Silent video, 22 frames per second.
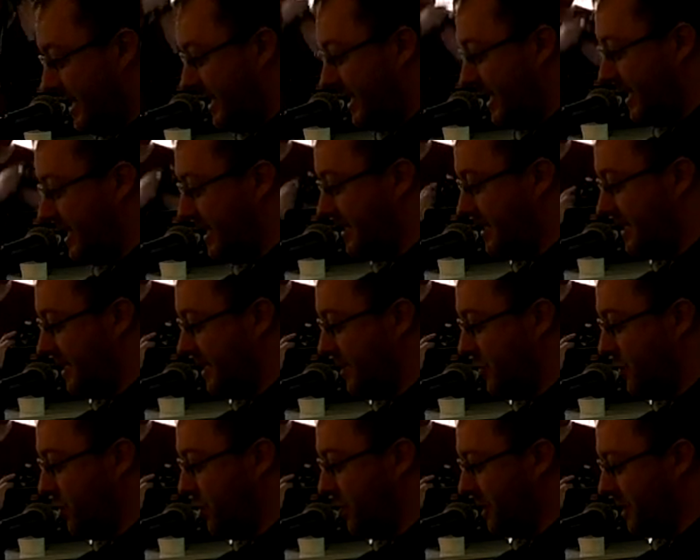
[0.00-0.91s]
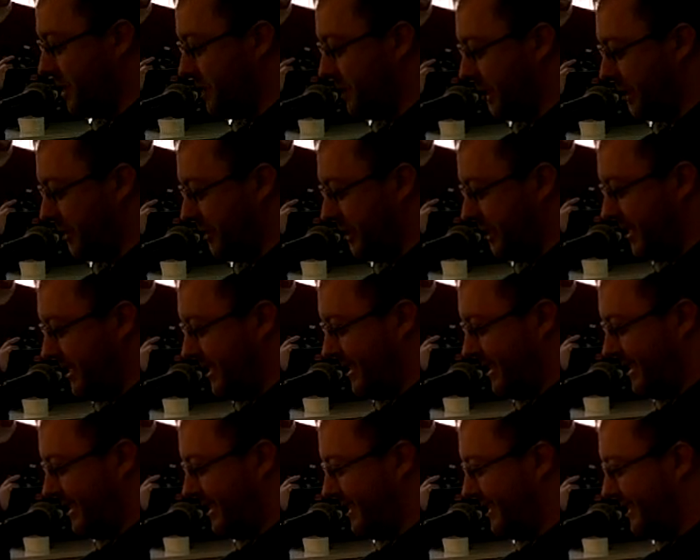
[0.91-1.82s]
That is an enormous picture.
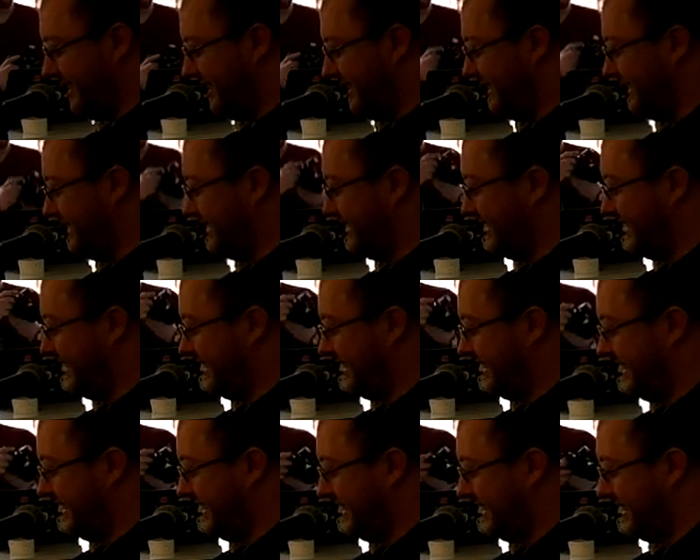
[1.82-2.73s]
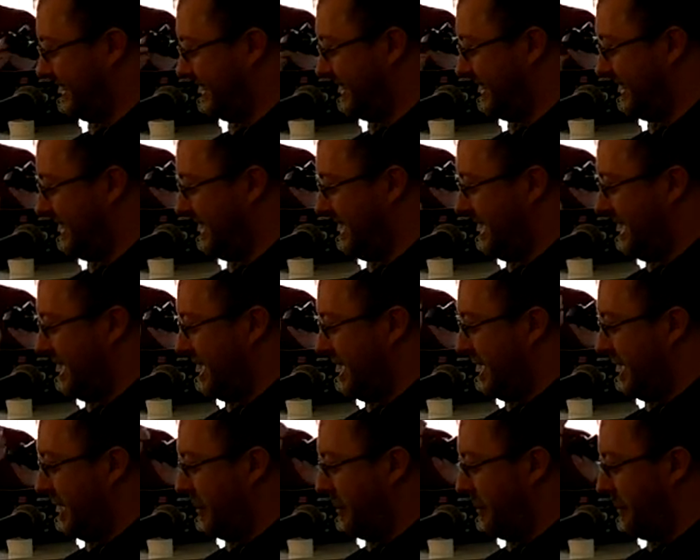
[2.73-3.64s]
Whoa.
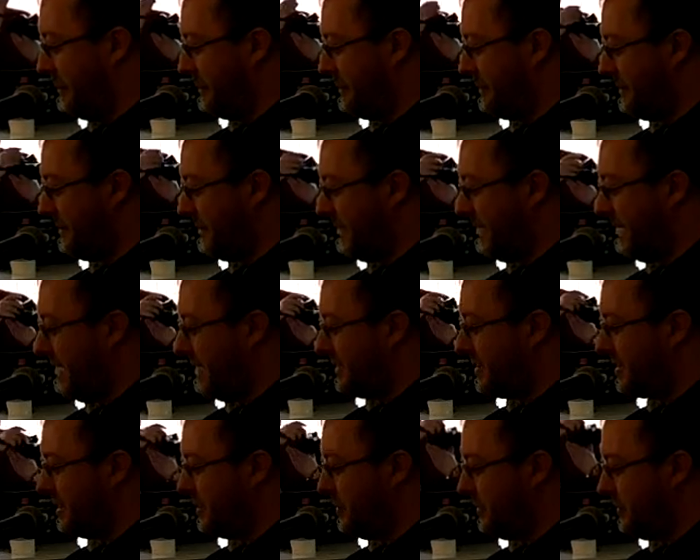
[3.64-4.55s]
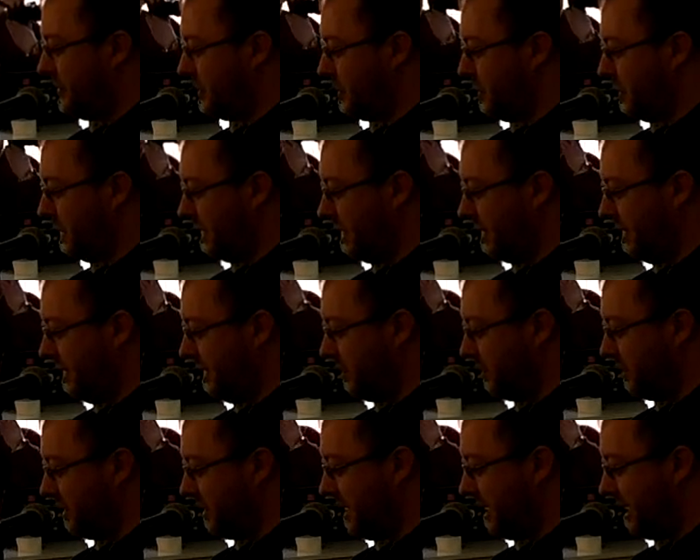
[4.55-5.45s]
Yeah. So we've got quite a high
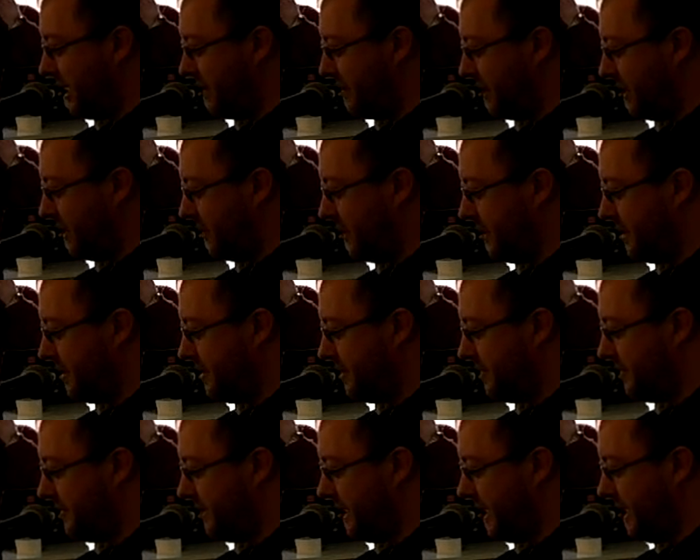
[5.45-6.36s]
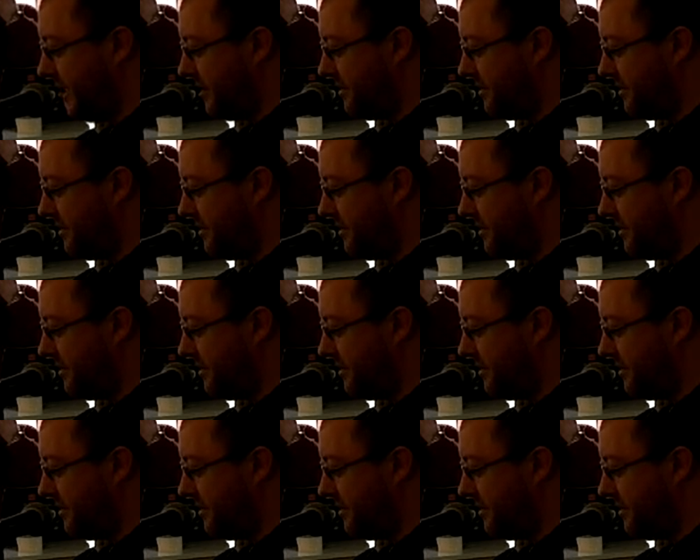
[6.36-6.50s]
quality camera that we can do some fairly